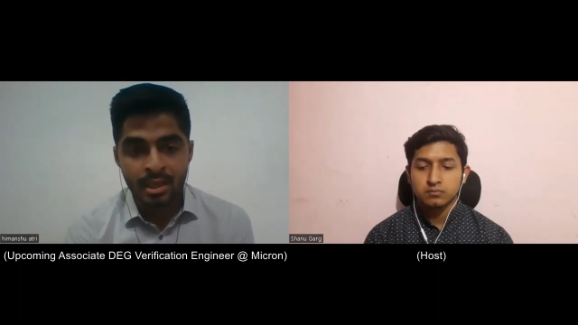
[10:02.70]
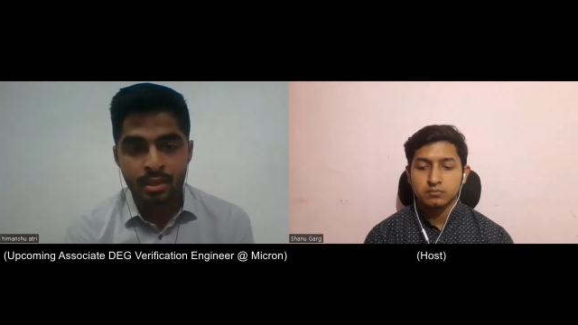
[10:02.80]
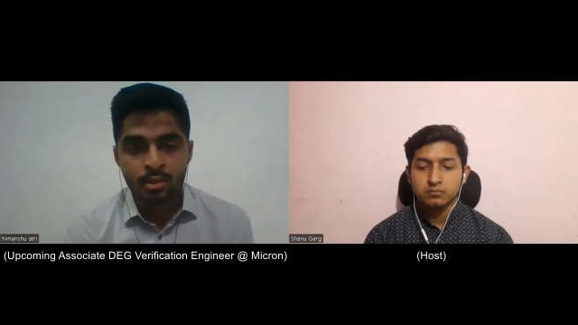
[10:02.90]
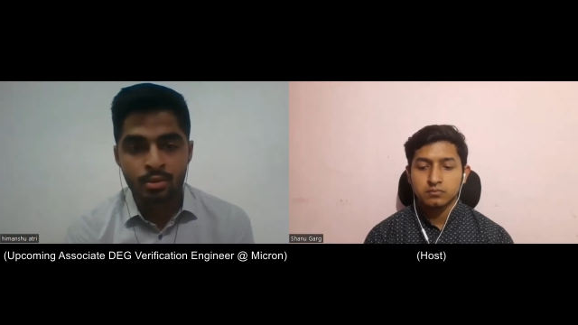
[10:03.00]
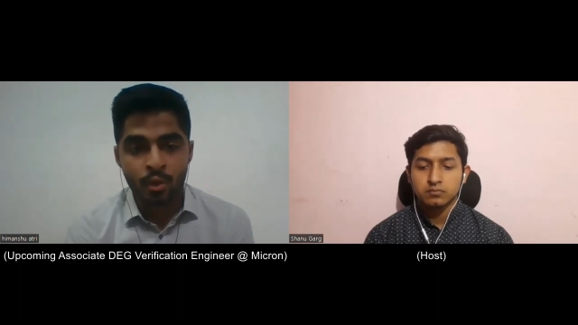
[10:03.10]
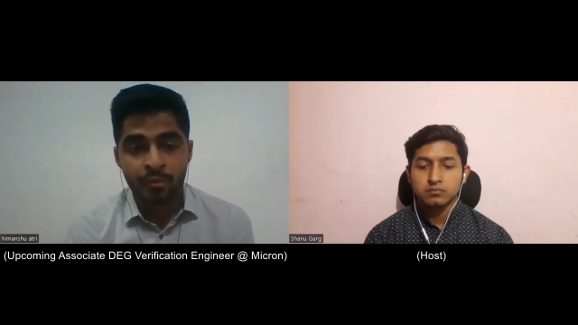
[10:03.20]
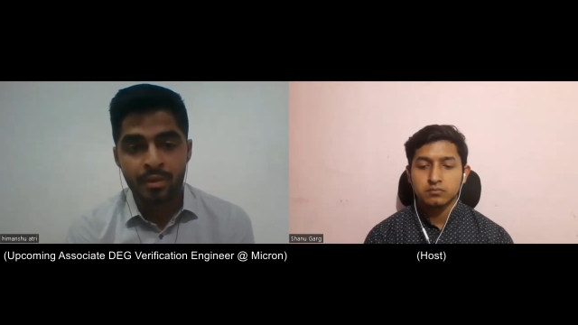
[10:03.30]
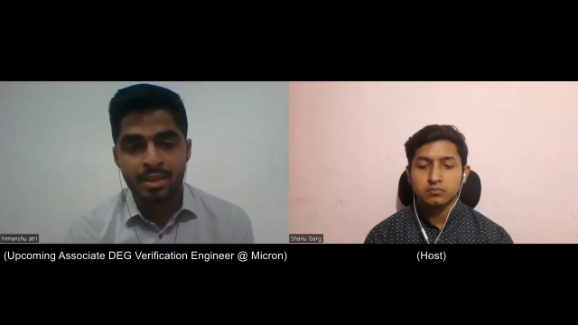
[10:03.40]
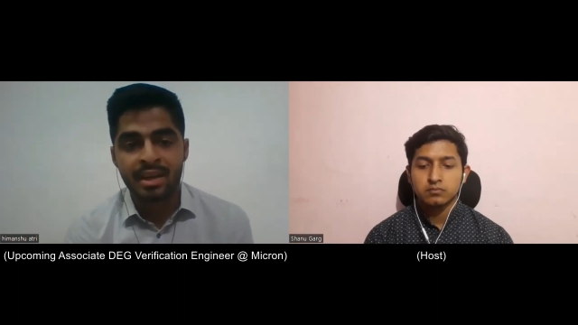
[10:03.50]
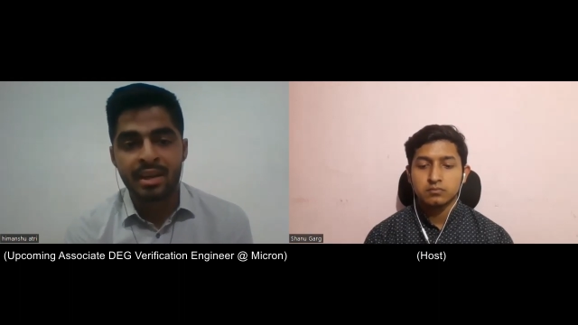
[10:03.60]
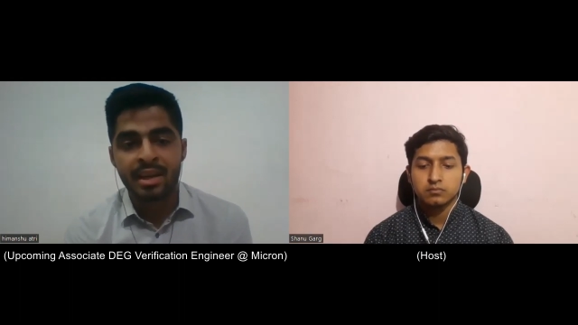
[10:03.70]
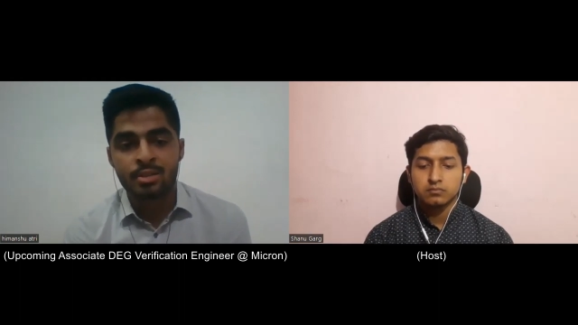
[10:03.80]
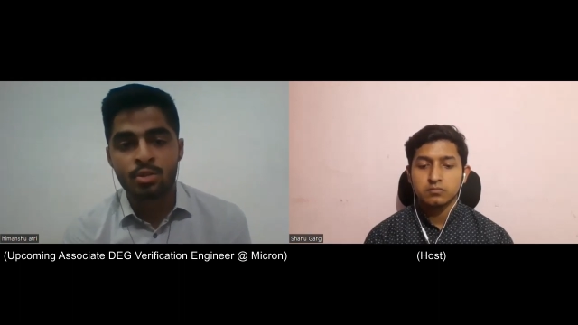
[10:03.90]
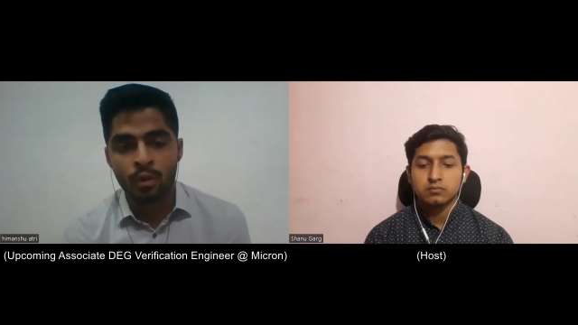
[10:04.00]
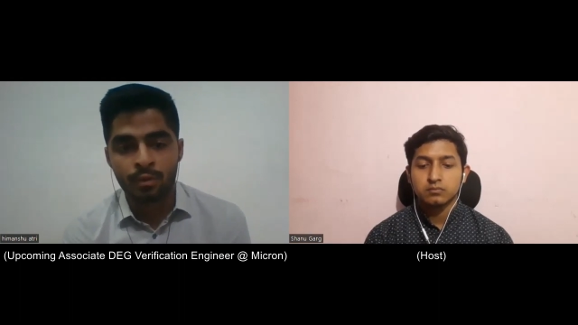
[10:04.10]
Speaker 1: that software side has
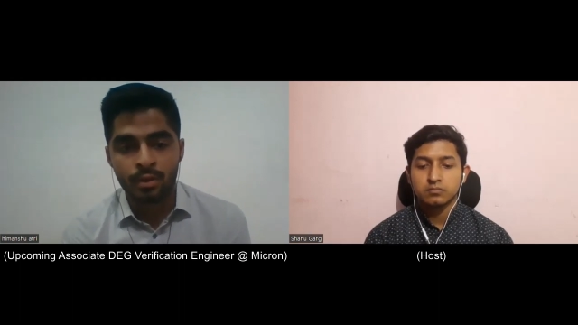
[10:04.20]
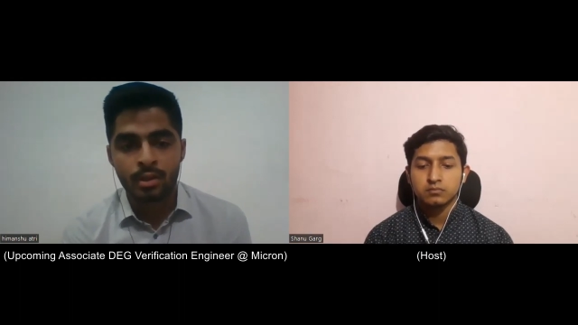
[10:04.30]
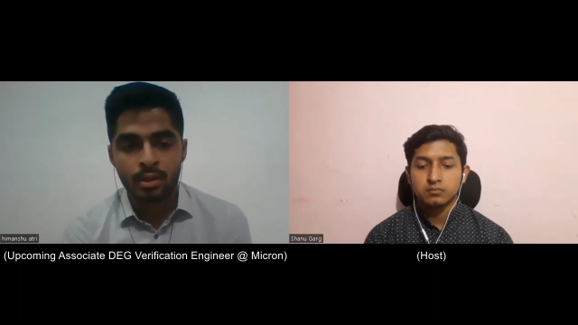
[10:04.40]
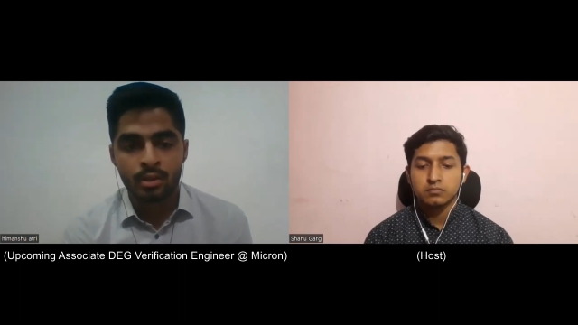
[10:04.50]
to offer,